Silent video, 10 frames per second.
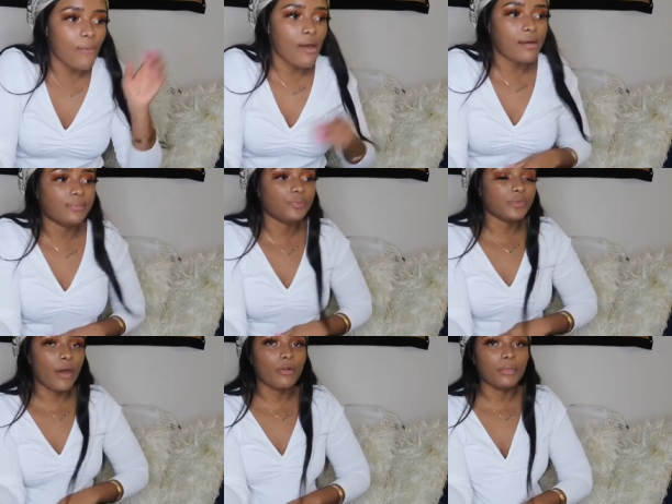but
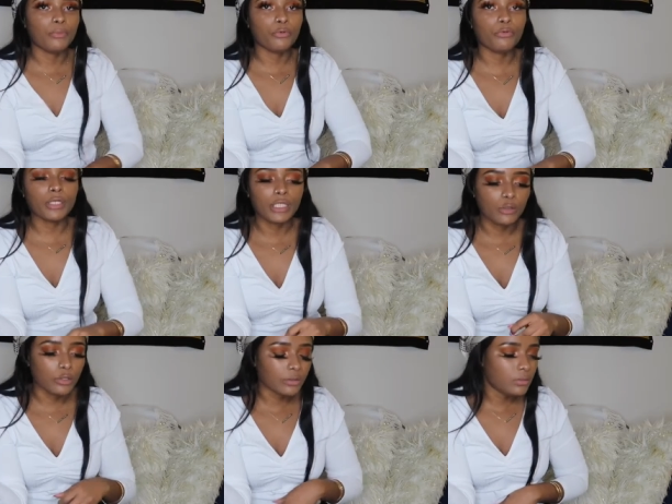that would be pretty
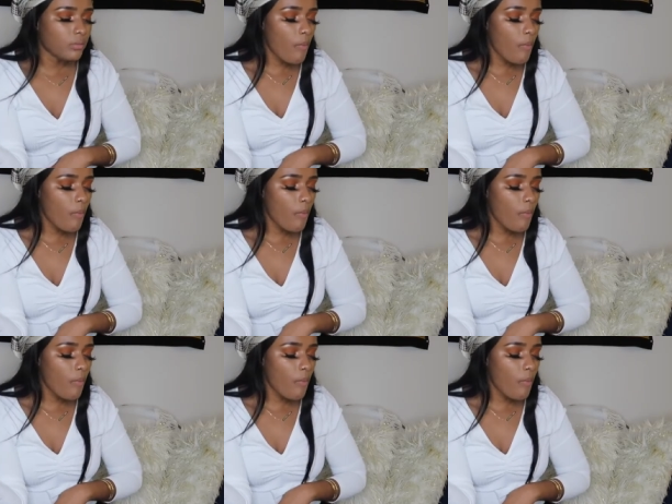cool.